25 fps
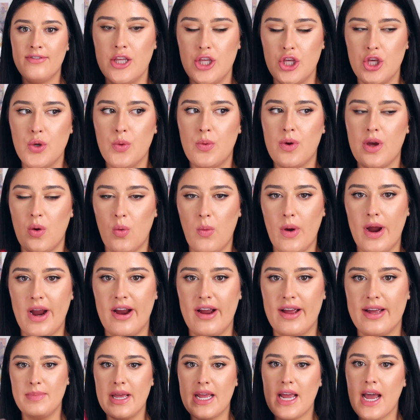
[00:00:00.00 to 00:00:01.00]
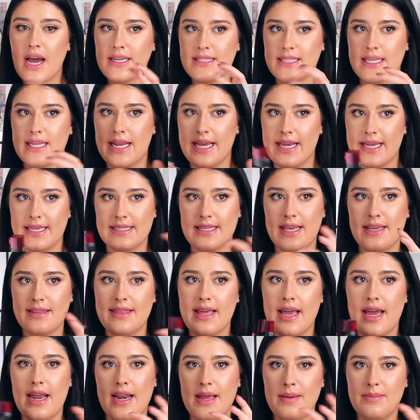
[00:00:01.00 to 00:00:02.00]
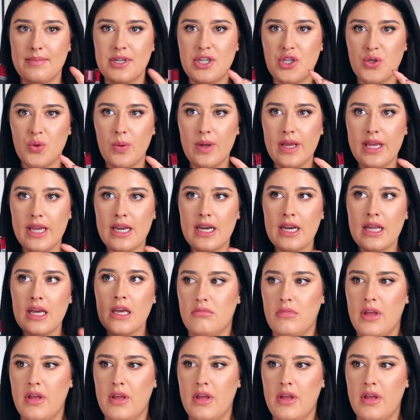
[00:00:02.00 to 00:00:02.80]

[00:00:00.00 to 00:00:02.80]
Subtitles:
you can wear it because it is like that in between.